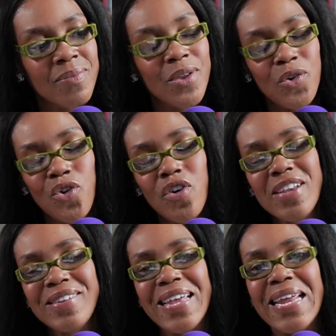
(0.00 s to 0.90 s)
Who
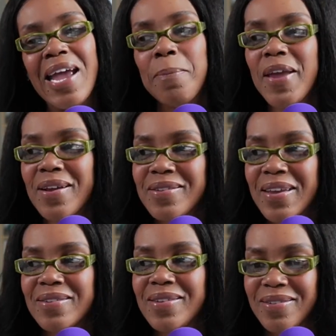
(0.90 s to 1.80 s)
is getting a pick
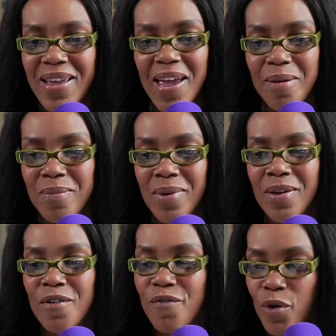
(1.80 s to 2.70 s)
six this game
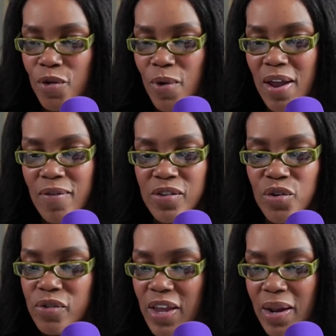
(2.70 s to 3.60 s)
for the Ravens?
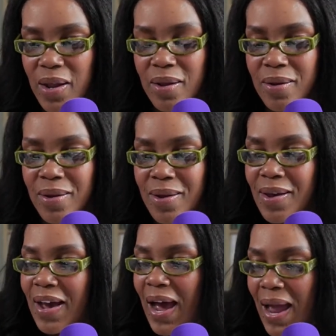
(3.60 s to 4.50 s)
Who's getting it?
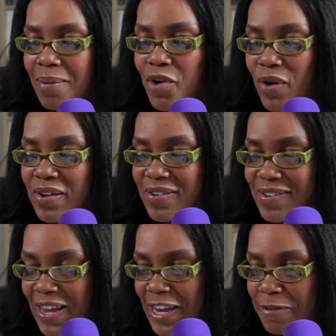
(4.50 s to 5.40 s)
I'm going to
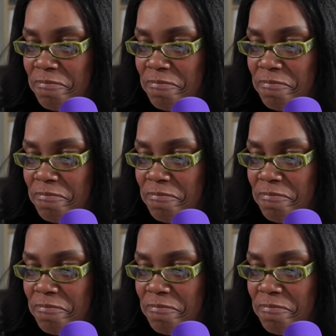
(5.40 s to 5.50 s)
say,